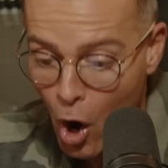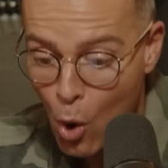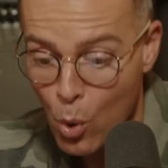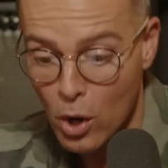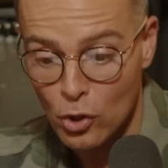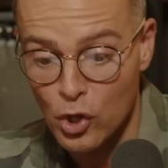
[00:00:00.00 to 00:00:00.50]

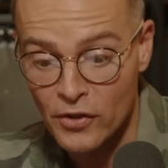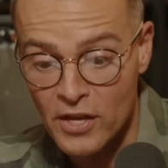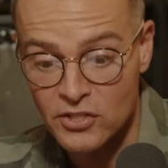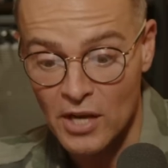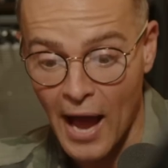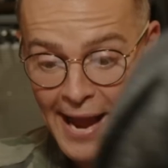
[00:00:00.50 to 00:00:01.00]
Oh, look at
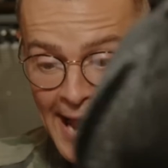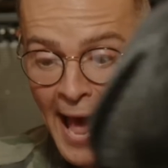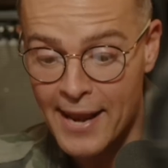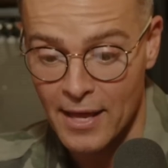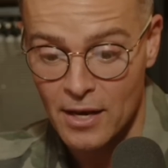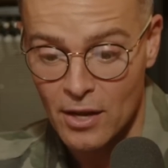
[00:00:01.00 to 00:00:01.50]
this! I
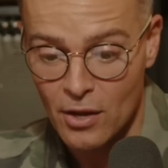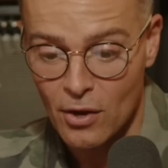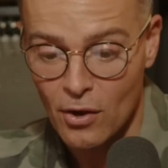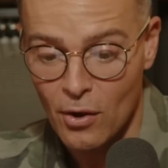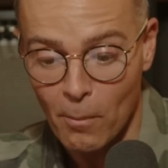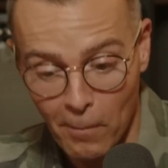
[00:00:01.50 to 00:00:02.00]
got it.
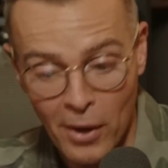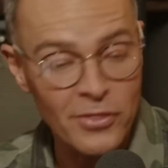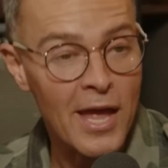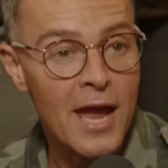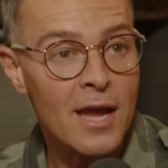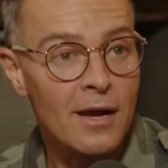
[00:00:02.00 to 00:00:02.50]

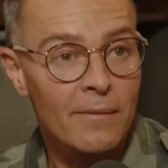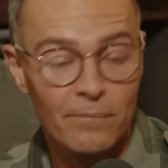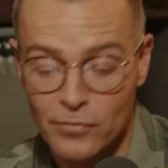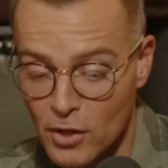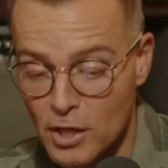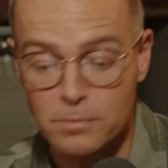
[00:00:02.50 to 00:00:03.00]
Monday
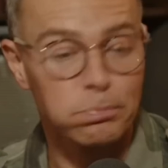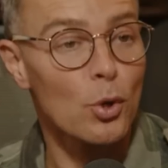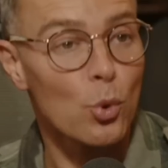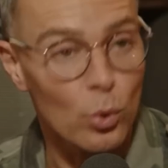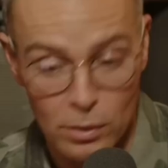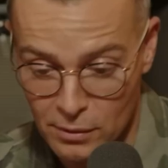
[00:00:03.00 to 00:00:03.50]
is
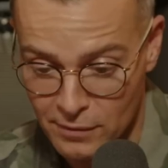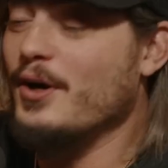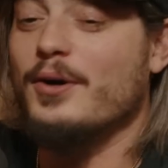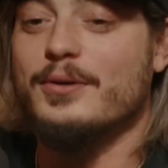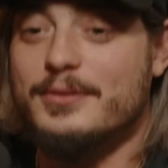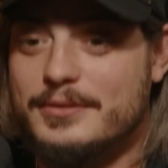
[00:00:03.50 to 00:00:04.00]
blue.
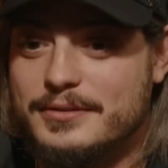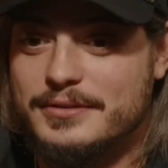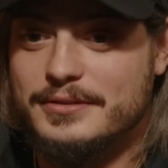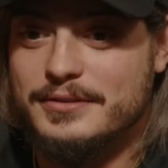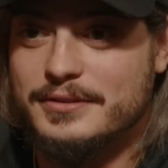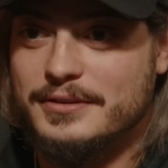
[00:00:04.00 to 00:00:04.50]
Oh.
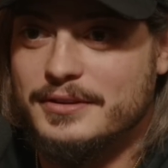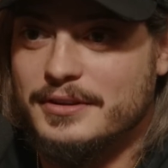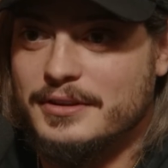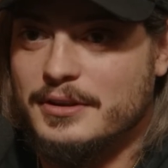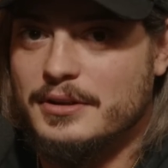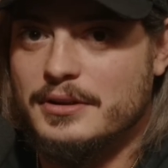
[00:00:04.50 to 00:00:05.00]

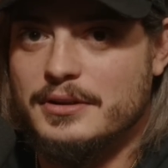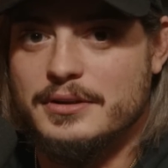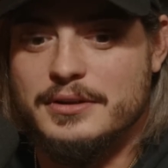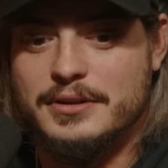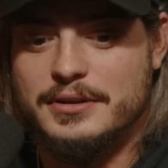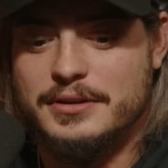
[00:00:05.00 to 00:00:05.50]
Tuesday is
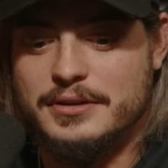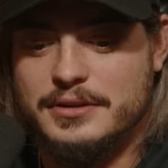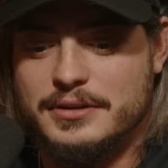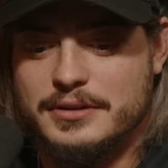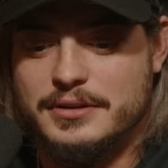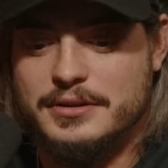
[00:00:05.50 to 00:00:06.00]
green.
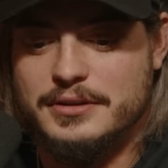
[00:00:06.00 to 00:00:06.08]
Mm.